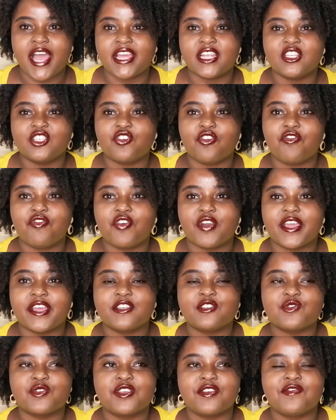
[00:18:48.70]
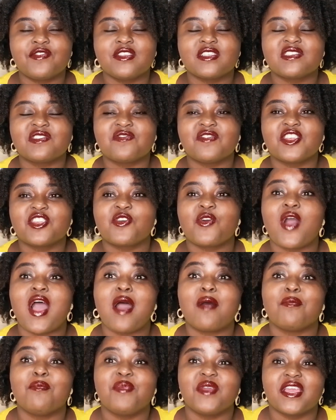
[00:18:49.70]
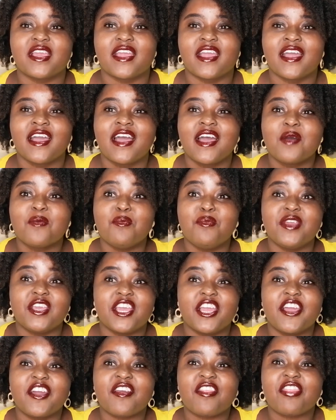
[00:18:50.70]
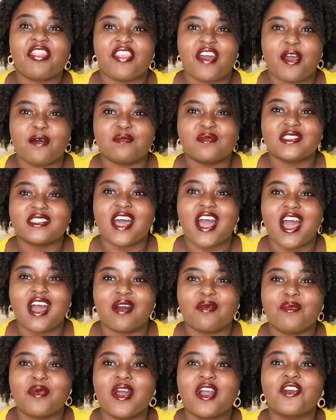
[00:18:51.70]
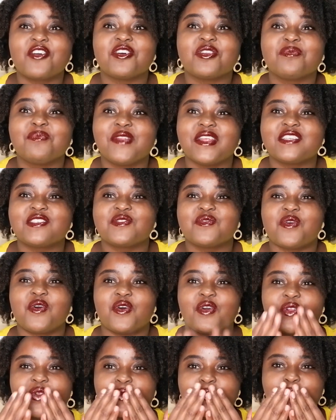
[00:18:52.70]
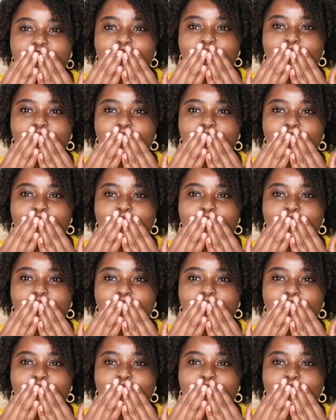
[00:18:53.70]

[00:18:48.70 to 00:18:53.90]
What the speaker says: and don't forget to give this video a big thumbs up. God bless you all.